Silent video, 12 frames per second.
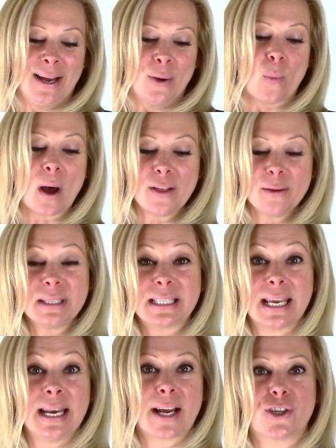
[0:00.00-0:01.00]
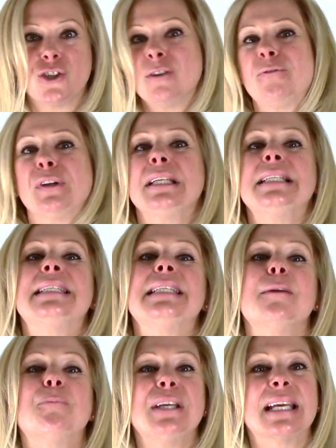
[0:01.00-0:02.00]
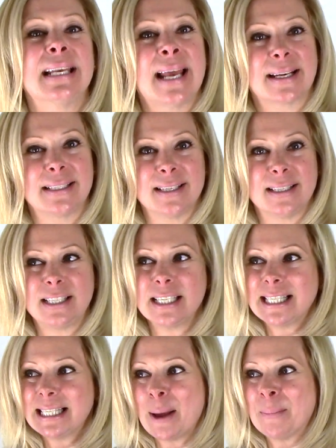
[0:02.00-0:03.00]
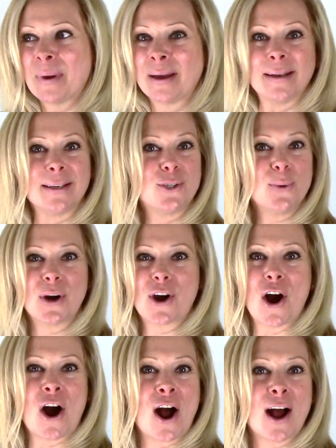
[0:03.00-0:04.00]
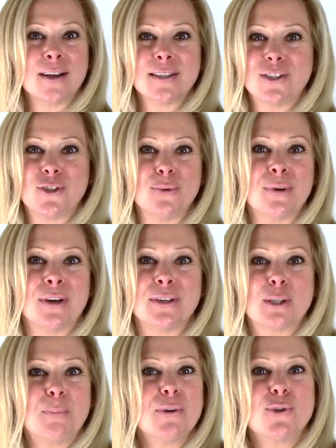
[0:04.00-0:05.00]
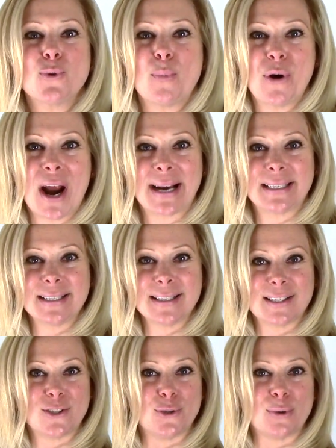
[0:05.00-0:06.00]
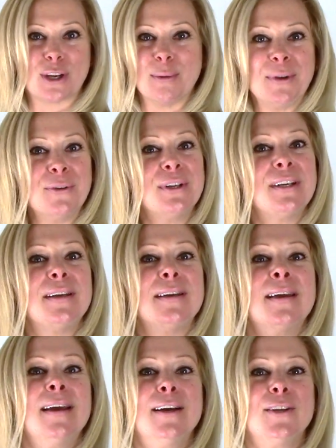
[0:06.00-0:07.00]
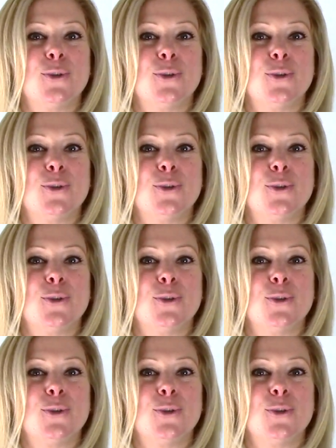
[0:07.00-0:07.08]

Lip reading: One of them is connection, feeling deeply connected to somebody, to a cause, to a spiritual practice, to a community,